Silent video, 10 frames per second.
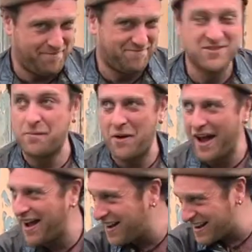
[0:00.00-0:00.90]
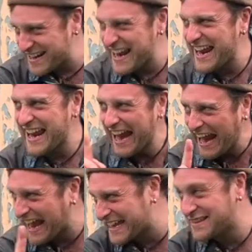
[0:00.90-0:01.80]
somewhere near
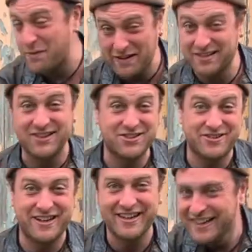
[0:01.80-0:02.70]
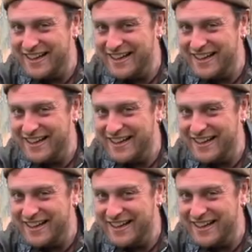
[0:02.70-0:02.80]
here in the West Country.